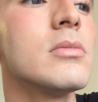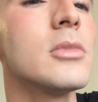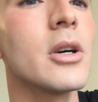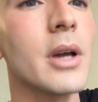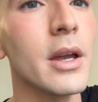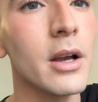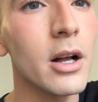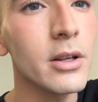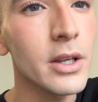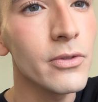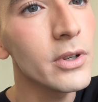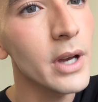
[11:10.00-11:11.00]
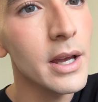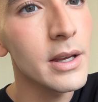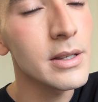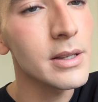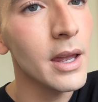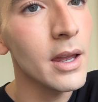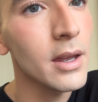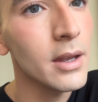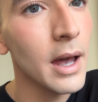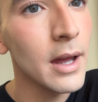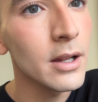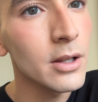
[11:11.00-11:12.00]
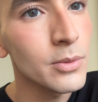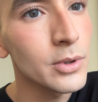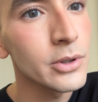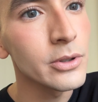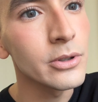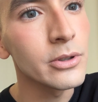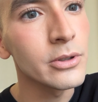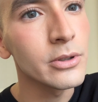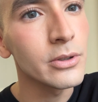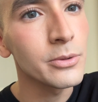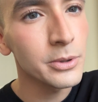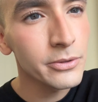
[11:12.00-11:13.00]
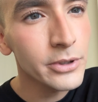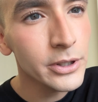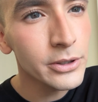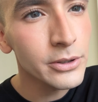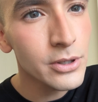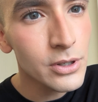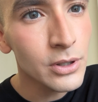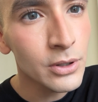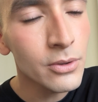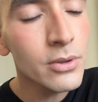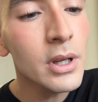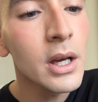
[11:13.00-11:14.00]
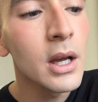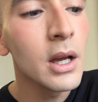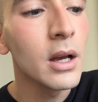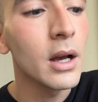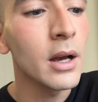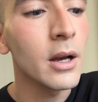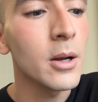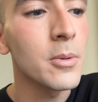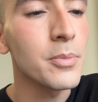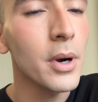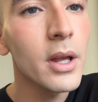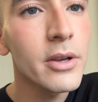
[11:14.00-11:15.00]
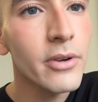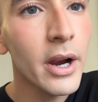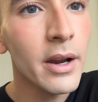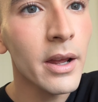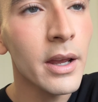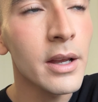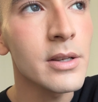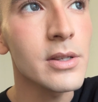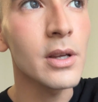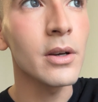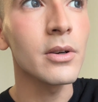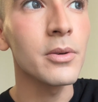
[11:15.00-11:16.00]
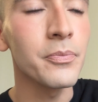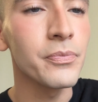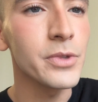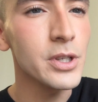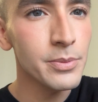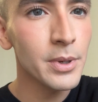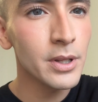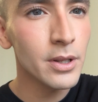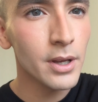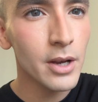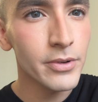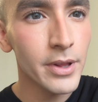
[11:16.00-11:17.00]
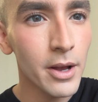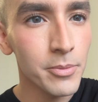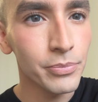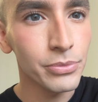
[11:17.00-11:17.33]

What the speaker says: Okay, I'll give you guys a Addie LaRue review soon. Probably Friday, so just be on the lookout for that.